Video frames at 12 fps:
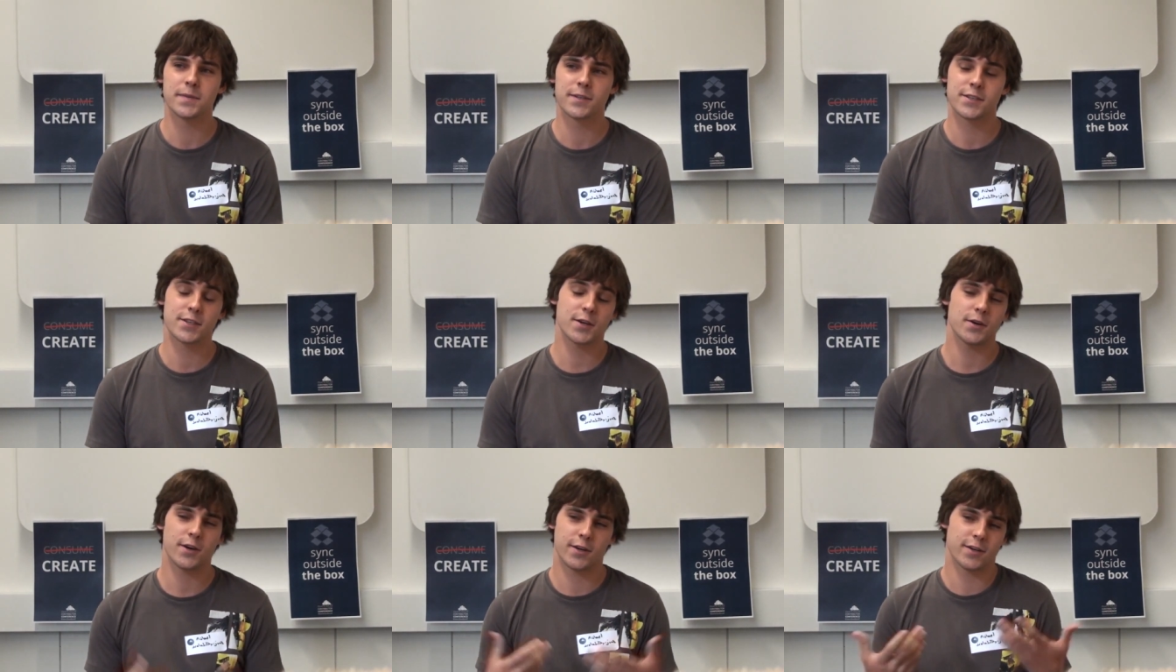
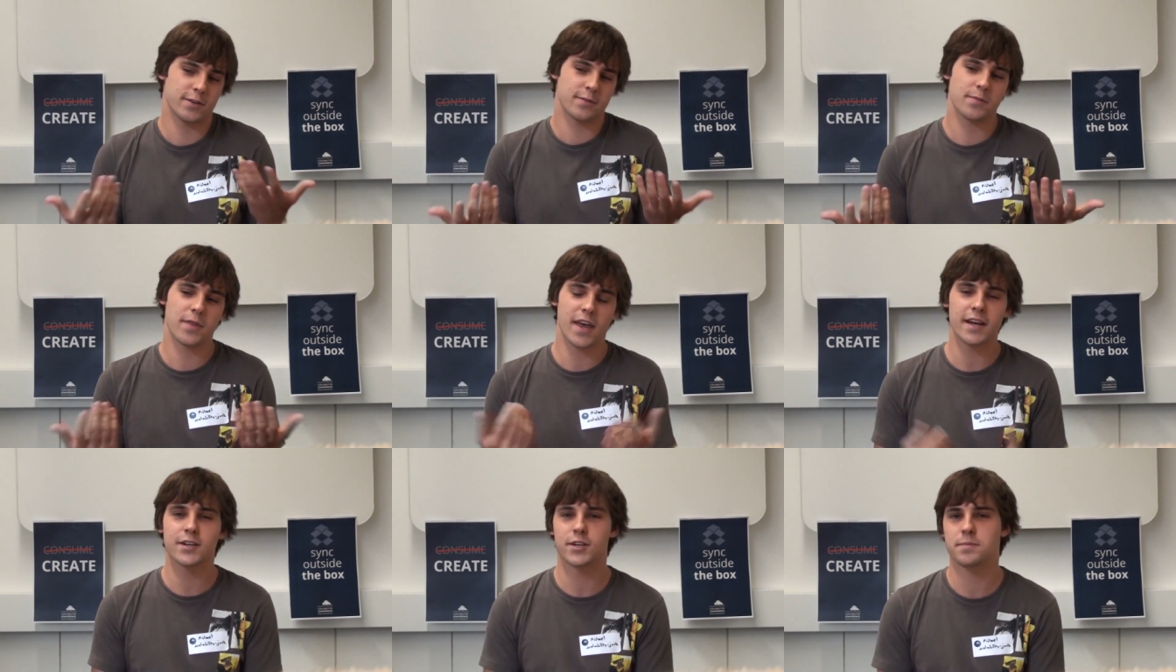So
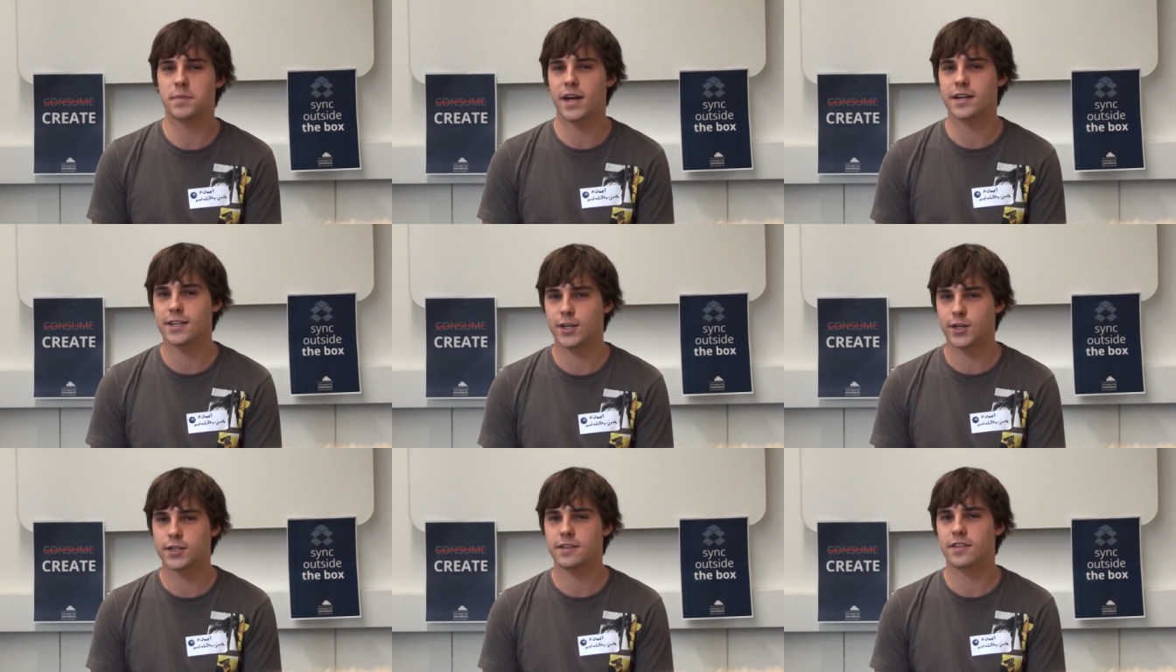that got better a
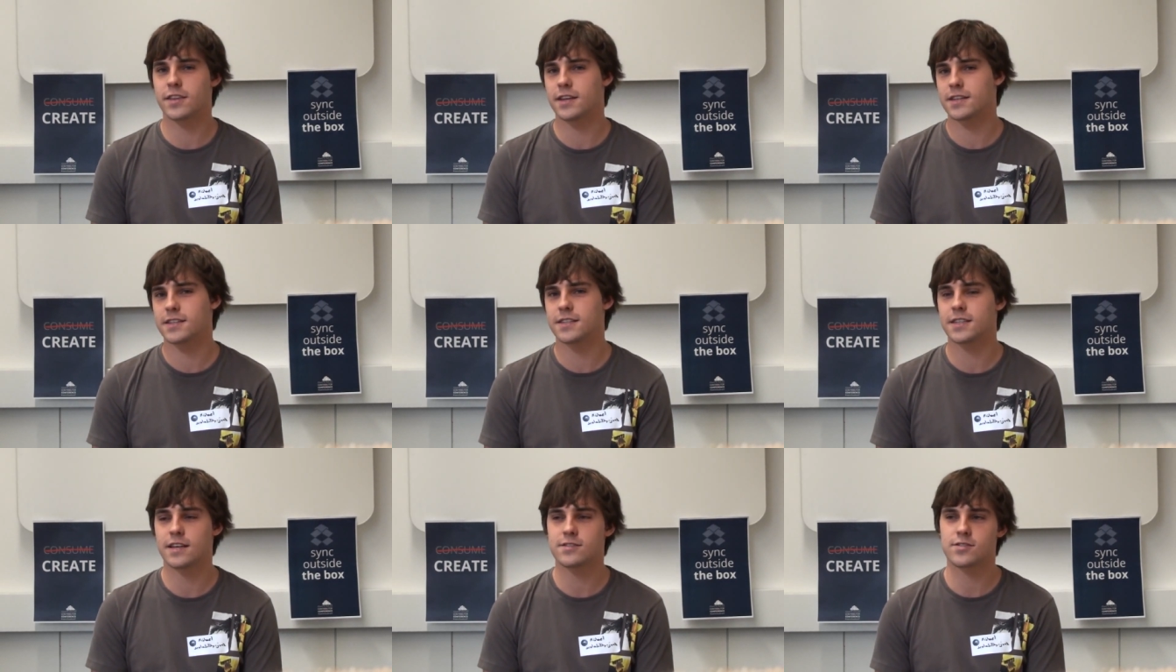lot.
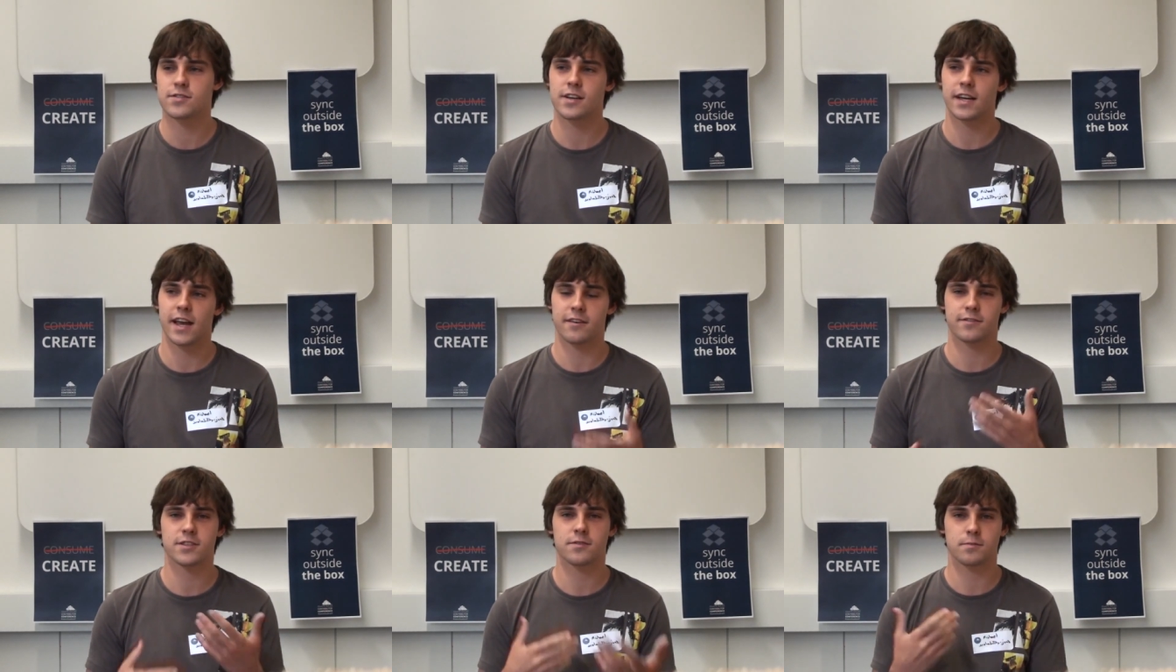It doesn't really
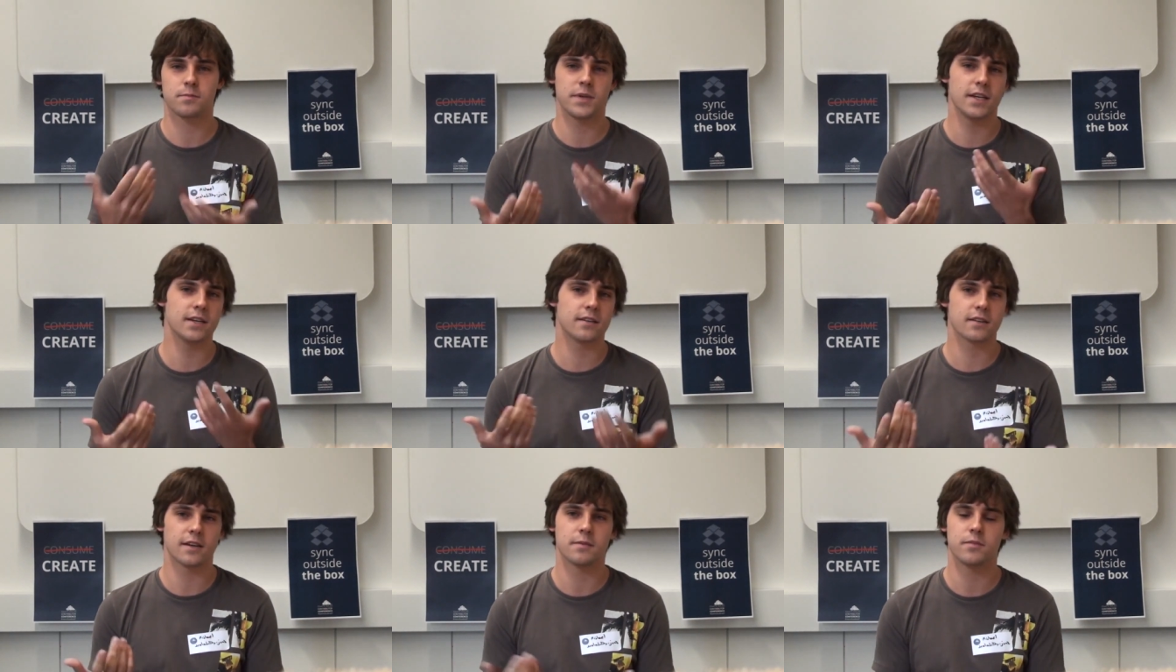have
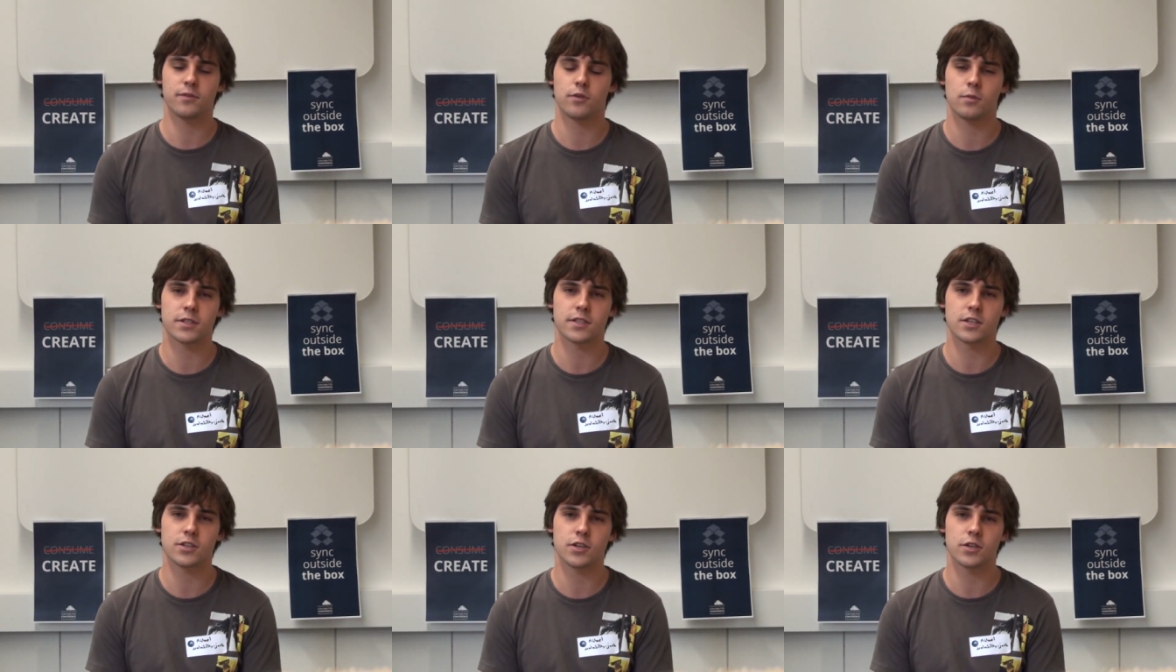speed and
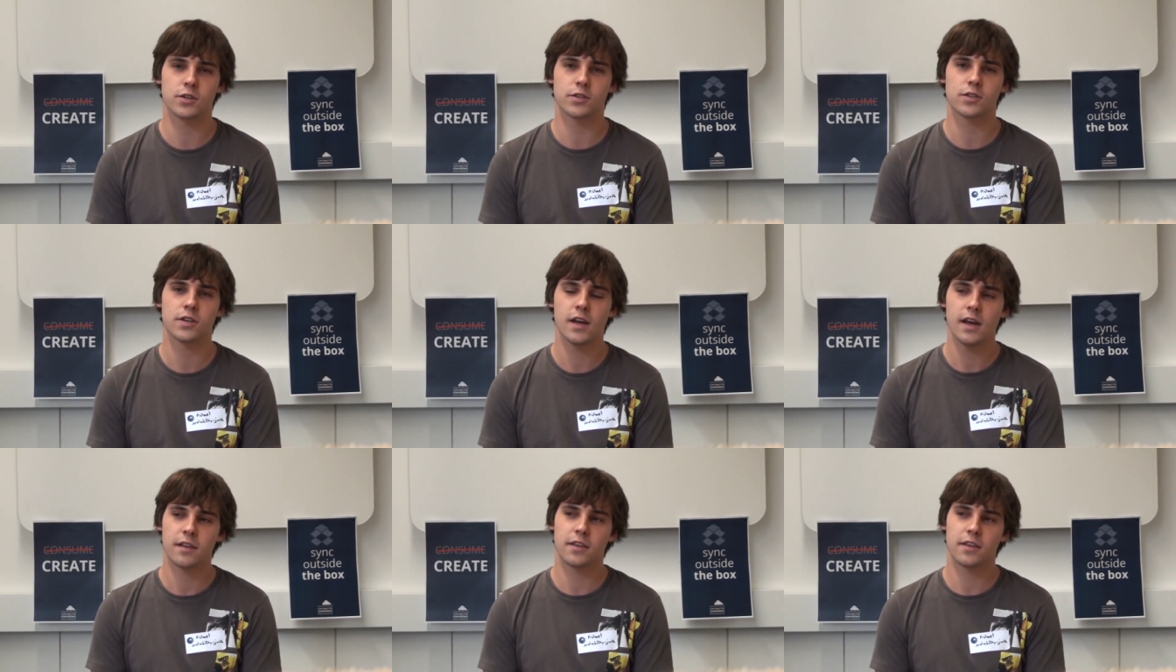performance issues.